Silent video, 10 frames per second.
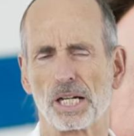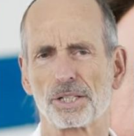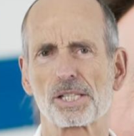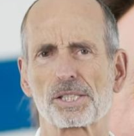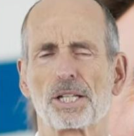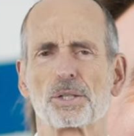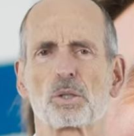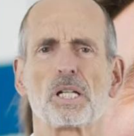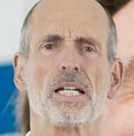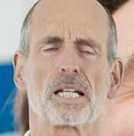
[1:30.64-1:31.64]
But the
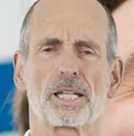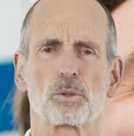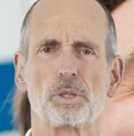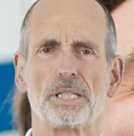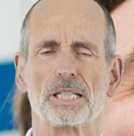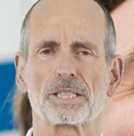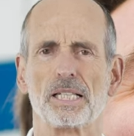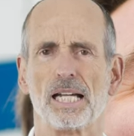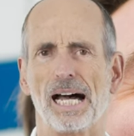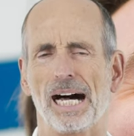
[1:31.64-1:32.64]
problem is that
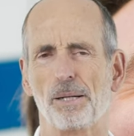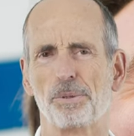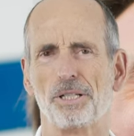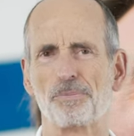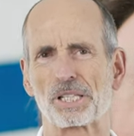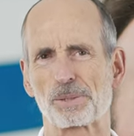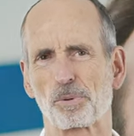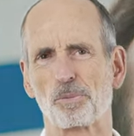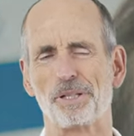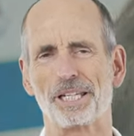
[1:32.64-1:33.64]
the force
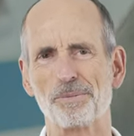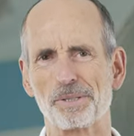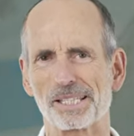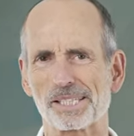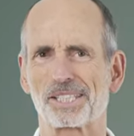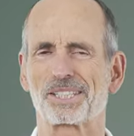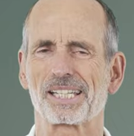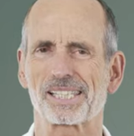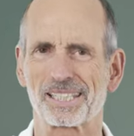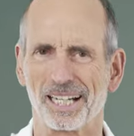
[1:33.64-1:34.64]
that the retainer
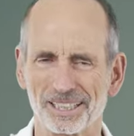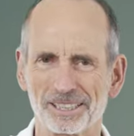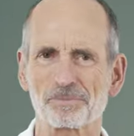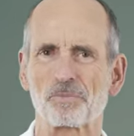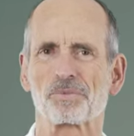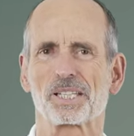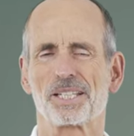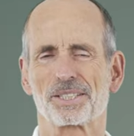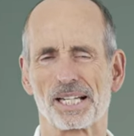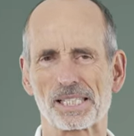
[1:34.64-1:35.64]
applies to push
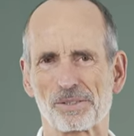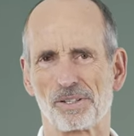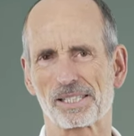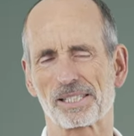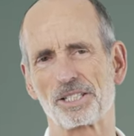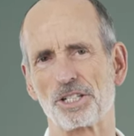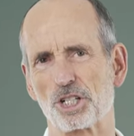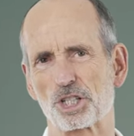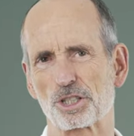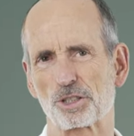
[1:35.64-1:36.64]
and
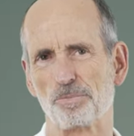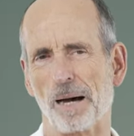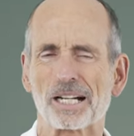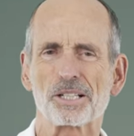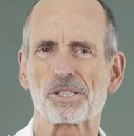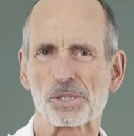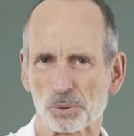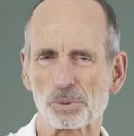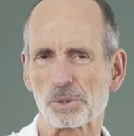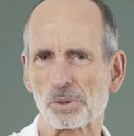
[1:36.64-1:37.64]
redirect the growing teeth
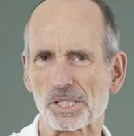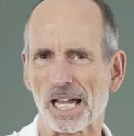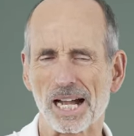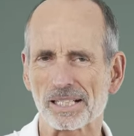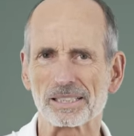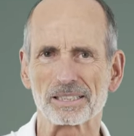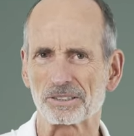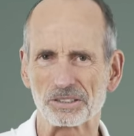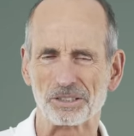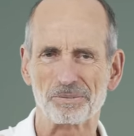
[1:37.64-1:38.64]
in your mouth,